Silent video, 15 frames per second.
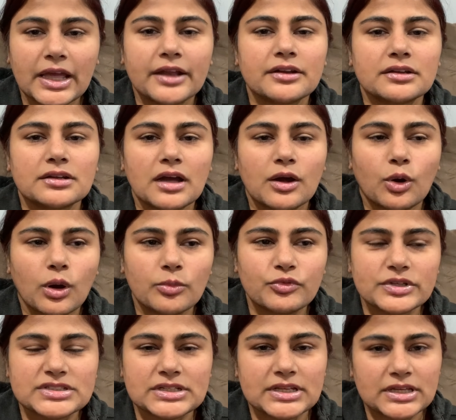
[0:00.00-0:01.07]
And
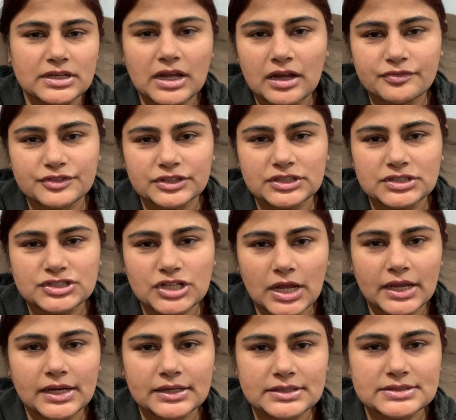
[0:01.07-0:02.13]
obviously after the
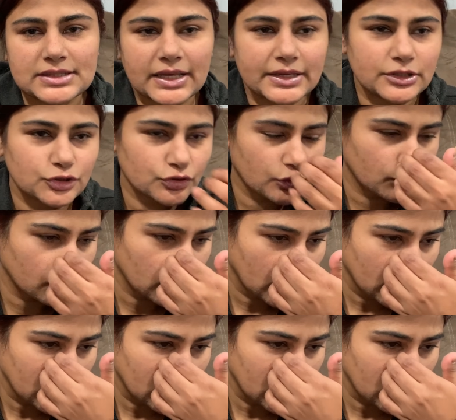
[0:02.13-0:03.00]
child is like, you know,